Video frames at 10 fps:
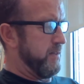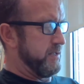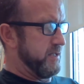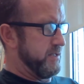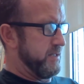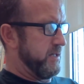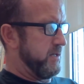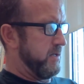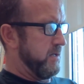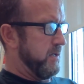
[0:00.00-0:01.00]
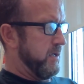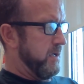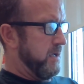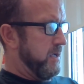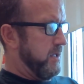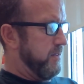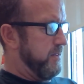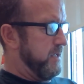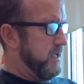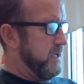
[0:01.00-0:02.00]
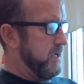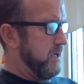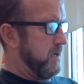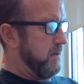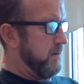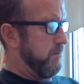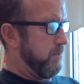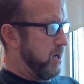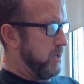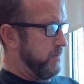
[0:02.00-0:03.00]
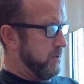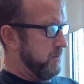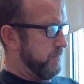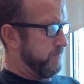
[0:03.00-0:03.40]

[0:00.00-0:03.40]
this is the marble.